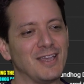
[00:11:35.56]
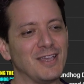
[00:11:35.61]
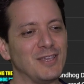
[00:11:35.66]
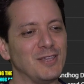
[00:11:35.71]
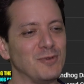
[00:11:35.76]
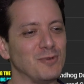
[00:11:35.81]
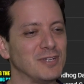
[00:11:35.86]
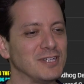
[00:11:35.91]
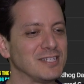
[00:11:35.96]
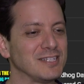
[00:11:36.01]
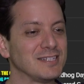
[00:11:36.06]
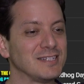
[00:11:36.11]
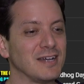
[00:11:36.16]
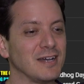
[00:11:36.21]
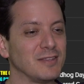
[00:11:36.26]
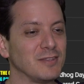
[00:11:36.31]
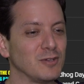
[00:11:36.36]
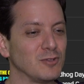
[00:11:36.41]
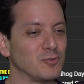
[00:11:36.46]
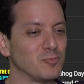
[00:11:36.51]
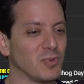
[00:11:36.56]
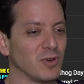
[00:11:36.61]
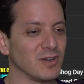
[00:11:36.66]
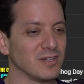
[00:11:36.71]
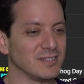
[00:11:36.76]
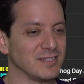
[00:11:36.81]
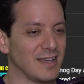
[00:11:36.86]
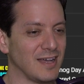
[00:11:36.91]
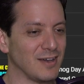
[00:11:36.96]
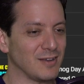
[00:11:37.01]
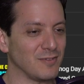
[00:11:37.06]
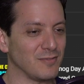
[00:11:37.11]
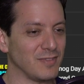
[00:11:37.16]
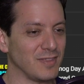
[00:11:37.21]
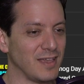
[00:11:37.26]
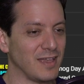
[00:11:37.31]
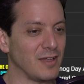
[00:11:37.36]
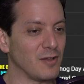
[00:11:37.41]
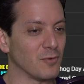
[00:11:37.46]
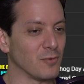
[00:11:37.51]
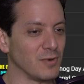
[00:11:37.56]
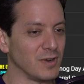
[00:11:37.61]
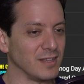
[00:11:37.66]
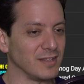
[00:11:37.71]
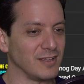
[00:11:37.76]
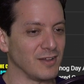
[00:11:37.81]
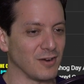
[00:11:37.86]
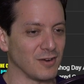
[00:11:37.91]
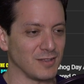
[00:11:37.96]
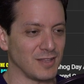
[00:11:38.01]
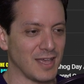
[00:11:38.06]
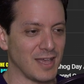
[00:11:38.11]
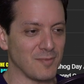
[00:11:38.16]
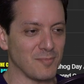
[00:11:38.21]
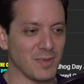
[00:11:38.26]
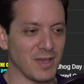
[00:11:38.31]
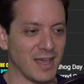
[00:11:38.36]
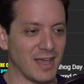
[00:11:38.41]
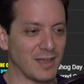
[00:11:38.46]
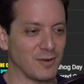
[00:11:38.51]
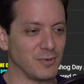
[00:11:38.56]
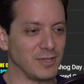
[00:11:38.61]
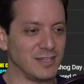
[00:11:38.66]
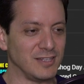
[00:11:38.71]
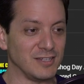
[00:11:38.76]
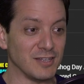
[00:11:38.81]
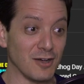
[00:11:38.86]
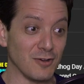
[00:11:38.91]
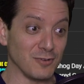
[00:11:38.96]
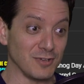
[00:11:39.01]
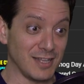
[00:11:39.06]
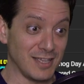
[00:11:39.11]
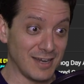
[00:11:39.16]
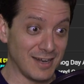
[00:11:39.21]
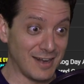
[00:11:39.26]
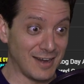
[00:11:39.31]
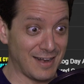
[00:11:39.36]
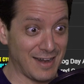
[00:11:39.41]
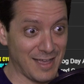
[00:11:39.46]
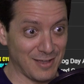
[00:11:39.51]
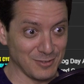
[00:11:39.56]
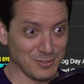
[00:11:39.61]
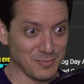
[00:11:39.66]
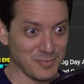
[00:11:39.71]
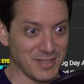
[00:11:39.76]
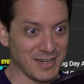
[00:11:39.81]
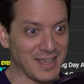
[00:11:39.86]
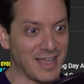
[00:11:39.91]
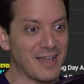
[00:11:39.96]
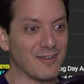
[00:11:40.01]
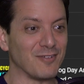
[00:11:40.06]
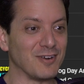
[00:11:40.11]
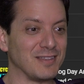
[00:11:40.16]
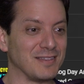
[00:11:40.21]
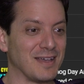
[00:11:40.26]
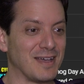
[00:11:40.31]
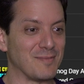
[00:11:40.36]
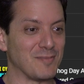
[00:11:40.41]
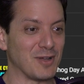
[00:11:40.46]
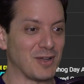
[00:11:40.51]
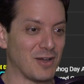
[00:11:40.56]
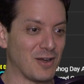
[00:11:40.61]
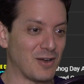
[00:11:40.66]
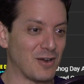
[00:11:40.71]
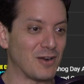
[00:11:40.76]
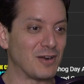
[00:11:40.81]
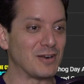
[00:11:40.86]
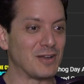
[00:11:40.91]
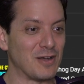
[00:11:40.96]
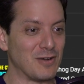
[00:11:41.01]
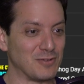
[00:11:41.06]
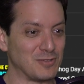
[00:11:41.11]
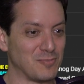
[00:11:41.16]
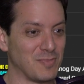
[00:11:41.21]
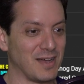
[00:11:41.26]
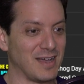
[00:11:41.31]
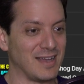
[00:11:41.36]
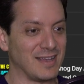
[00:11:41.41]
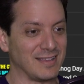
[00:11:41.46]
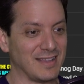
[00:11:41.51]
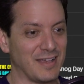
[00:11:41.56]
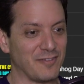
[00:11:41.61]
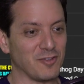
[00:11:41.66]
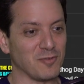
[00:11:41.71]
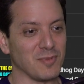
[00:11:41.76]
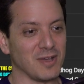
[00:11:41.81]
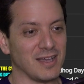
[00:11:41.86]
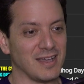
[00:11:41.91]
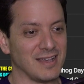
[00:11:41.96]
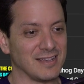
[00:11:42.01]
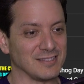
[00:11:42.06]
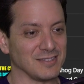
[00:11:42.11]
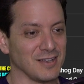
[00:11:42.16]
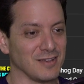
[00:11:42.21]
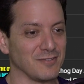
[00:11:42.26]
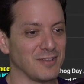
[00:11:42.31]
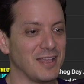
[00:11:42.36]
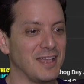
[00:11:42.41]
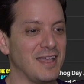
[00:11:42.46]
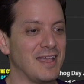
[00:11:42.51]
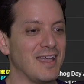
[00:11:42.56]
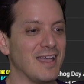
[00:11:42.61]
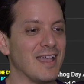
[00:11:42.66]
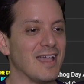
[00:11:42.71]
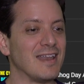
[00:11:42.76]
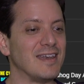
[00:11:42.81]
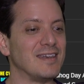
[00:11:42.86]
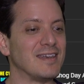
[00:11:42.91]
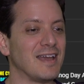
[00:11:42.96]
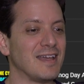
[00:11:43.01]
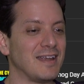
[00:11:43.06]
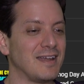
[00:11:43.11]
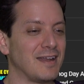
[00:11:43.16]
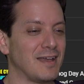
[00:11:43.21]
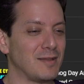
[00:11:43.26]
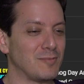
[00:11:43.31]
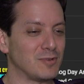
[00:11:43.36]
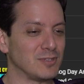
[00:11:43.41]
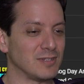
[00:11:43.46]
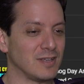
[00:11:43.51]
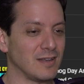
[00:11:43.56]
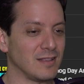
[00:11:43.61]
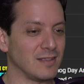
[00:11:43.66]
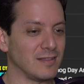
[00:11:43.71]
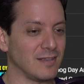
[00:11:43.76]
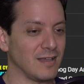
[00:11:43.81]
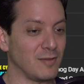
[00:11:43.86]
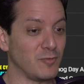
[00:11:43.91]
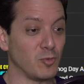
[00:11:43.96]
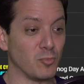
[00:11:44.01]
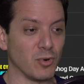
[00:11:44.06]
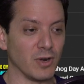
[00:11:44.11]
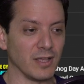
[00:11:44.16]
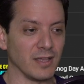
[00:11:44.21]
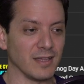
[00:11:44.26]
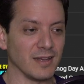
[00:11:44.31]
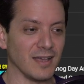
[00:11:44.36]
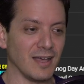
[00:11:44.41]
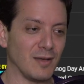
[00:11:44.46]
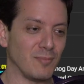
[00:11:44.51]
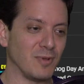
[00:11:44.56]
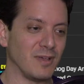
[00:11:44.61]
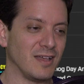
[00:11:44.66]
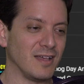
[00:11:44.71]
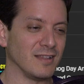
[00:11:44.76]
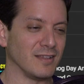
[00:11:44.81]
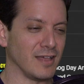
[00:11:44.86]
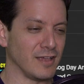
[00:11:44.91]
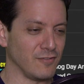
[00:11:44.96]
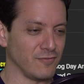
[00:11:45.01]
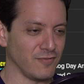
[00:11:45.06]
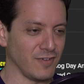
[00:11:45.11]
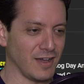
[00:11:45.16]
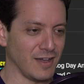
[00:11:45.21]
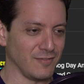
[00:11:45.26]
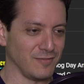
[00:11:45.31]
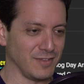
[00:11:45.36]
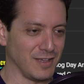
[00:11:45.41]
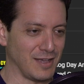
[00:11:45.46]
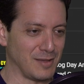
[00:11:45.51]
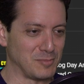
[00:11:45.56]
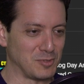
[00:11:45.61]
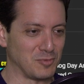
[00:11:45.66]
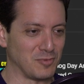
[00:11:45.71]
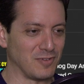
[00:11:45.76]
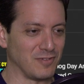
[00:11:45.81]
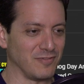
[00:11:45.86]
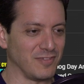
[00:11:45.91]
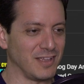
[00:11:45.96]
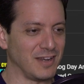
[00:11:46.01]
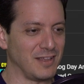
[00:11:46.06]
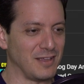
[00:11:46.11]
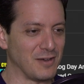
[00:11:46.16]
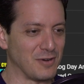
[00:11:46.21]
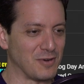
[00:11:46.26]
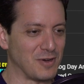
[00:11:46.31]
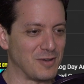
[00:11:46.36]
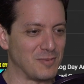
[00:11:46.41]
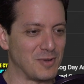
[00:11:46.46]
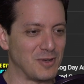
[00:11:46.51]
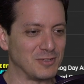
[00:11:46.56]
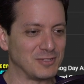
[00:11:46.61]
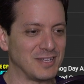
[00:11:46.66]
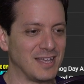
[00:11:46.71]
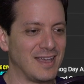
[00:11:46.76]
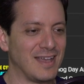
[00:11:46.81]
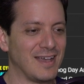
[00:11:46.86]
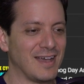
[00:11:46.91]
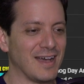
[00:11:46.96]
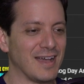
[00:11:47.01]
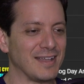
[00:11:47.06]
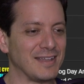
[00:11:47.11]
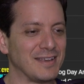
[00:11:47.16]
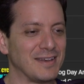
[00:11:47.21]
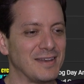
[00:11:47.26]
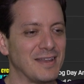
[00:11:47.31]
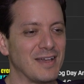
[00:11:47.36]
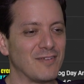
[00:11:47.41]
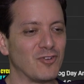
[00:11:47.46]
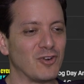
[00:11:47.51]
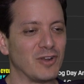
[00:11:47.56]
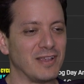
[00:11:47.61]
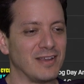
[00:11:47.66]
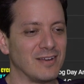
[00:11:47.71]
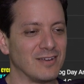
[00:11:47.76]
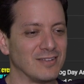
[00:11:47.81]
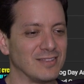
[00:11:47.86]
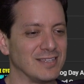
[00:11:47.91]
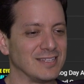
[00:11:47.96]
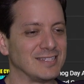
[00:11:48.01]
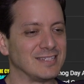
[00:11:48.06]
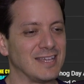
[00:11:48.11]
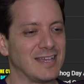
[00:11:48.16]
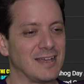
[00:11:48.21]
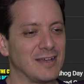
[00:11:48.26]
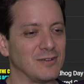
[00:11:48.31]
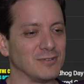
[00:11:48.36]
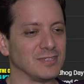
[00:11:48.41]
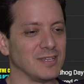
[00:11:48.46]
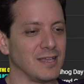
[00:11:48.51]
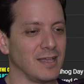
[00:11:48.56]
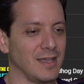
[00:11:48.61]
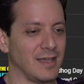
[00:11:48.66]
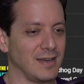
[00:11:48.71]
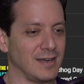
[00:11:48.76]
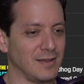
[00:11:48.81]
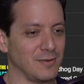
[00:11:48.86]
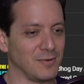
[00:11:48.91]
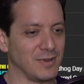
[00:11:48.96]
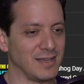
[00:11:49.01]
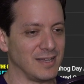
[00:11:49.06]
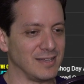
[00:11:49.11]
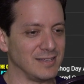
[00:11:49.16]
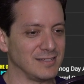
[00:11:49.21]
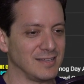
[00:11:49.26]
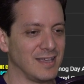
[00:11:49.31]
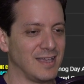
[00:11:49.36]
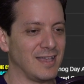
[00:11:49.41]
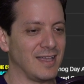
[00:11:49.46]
You can just cut those parts out if they really are that bad. We don't need an announcement every time a car goes by, laughing my ass off, and 99% of the time you bring it up like 5 times per video almost. I can never hear the sounds anyways,